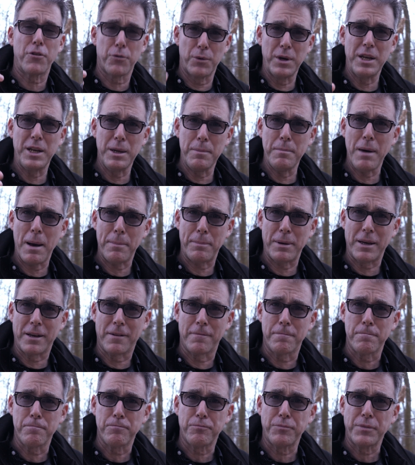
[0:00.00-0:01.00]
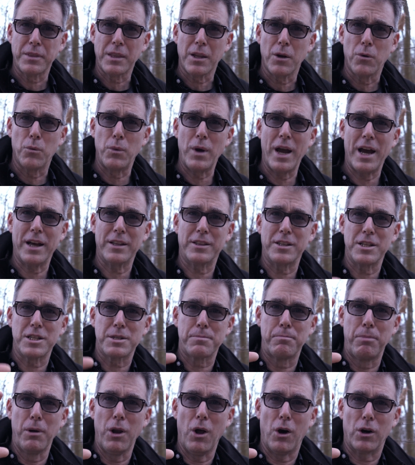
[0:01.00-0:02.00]
3D mapping. We had
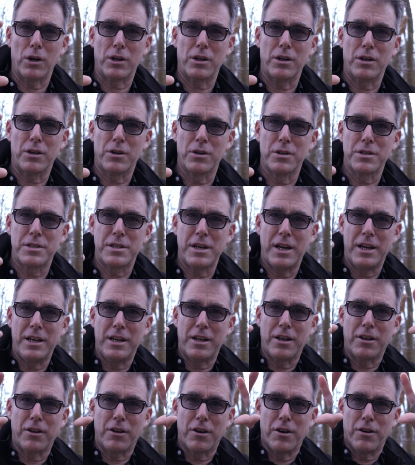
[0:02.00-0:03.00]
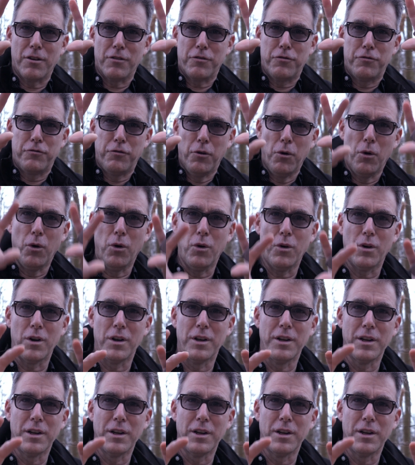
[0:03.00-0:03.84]
this block containing 4